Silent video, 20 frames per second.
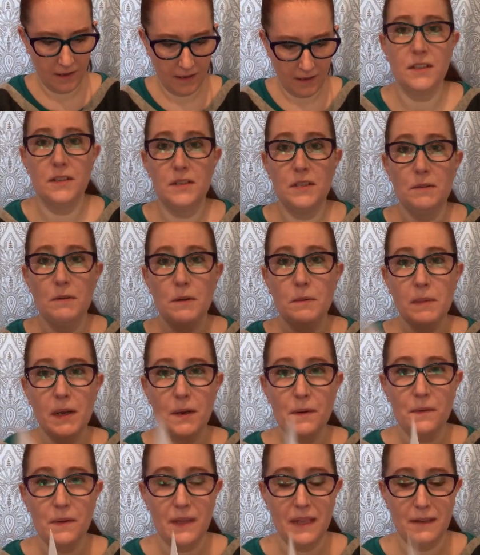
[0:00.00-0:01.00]
So she wrote me
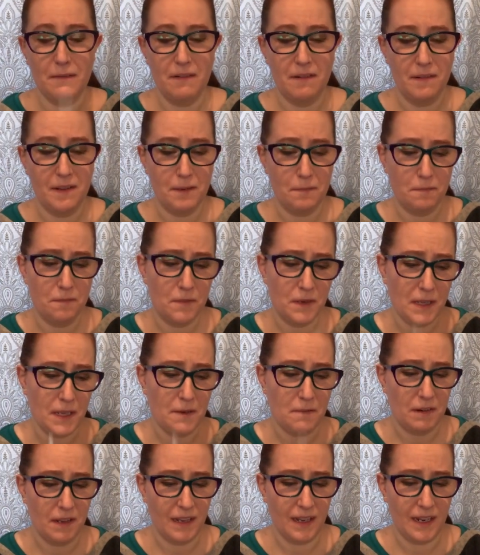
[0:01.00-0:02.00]
a really,
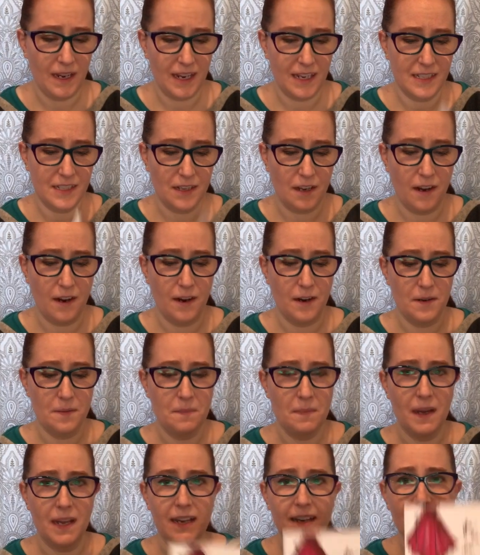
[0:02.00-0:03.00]
really, really nice card,
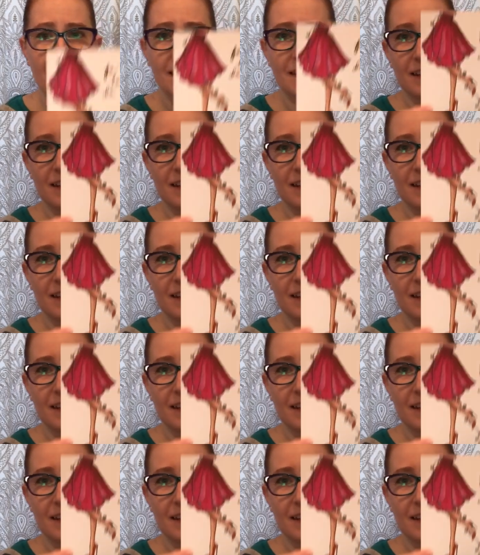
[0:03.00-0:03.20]
but